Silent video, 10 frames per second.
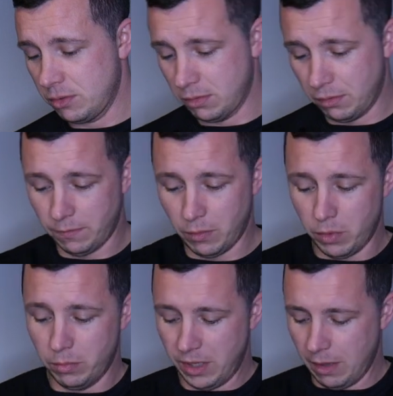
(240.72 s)
don't know if I
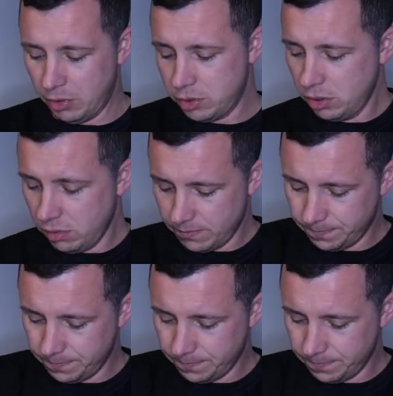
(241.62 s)
will be able to.